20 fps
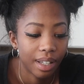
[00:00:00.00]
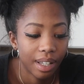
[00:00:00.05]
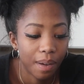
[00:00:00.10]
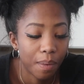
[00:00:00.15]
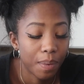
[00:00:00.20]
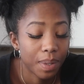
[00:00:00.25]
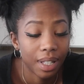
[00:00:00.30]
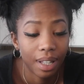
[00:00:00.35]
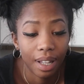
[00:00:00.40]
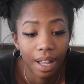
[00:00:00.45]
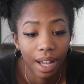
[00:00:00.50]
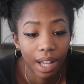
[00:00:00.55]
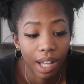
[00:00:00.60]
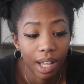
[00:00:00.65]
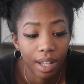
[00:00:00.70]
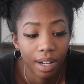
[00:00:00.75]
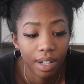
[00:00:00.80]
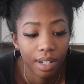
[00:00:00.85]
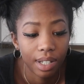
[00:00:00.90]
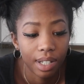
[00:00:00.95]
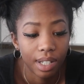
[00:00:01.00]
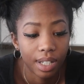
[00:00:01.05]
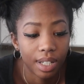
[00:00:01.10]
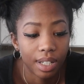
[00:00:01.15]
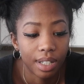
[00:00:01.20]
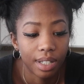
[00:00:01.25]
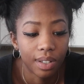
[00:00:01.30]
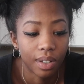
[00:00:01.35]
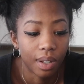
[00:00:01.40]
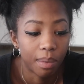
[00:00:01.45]
It was a lot,
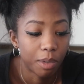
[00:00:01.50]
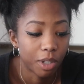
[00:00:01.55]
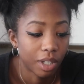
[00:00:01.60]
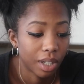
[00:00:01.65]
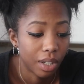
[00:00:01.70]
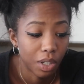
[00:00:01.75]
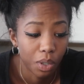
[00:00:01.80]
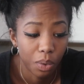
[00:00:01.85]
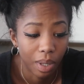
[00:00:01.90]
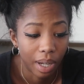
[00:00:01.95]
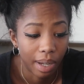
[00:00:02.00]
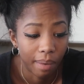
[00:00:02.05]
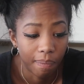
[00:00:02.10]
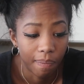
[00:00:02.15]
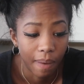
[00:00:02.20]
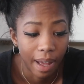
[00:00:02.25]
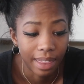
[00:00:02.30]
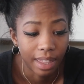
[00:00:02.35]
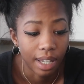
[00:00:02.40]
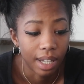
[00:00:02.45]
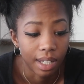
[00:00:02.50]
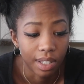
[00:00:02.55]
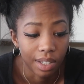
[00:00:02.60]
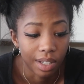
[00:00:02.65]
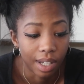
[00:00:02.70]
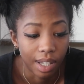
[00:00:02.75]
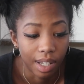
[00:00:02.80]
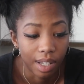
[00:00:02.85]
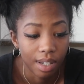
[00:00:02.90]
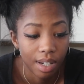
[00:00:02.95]
so I'm just gonna do what I think is
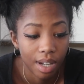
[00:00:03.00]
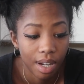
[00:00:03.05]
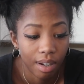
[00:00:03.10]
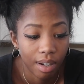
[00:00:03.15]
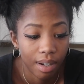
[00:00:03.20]
good.